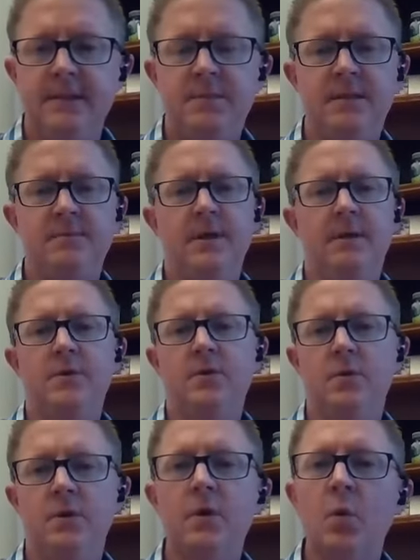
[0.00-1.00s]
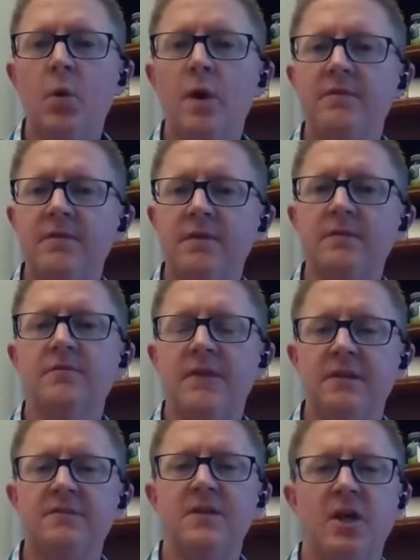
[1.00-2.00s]
BMW or whatever the
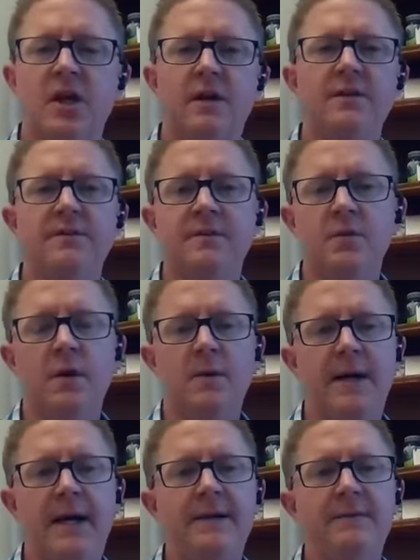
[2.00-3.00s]
fancy car is that you want to buy.